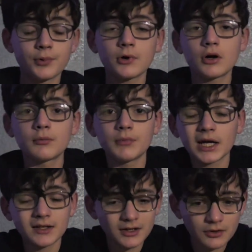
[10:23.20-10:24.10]

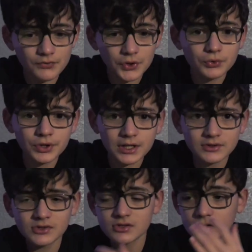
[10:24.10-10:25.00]
magnetic field
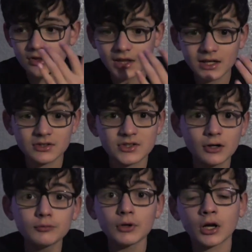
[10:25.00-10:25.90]
that's like a
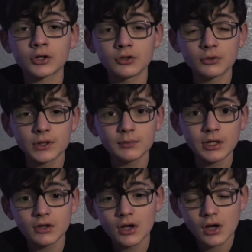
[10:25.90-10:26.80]
sunblock, you know what I
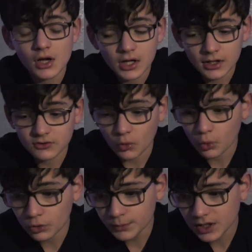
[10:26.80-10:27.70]
mean? It's
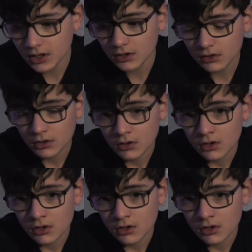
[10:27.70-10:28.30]
orbiting,